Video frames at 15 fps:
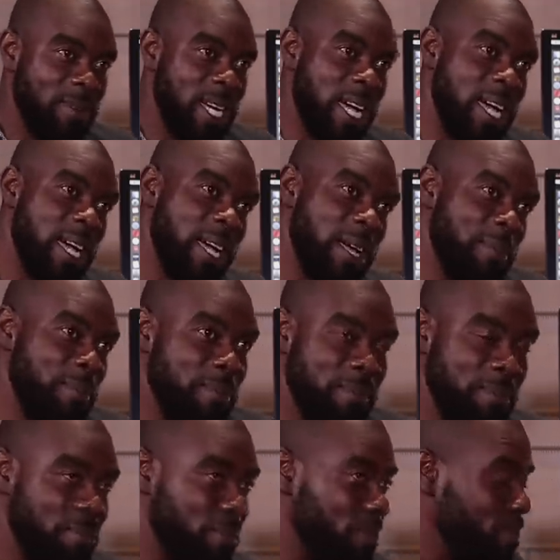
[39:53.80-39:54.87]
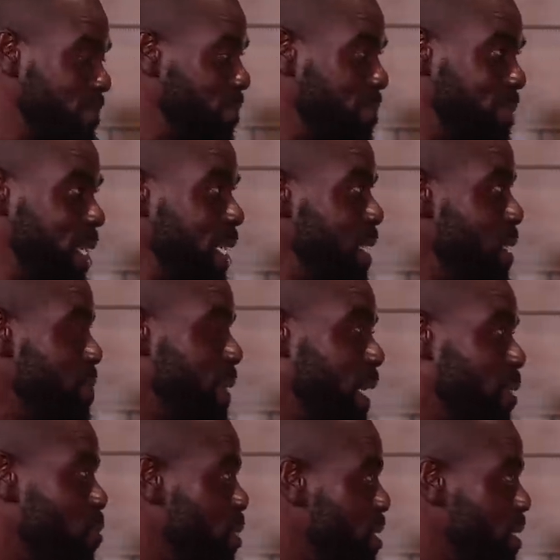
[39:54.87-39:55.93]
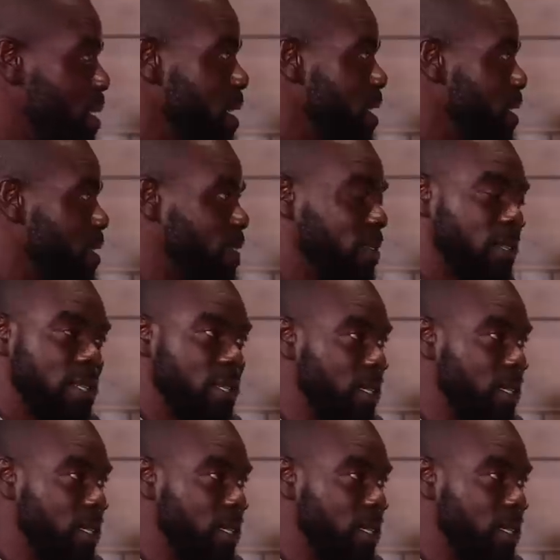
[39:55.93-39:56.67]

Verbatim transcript: Um, Beenie Man was there.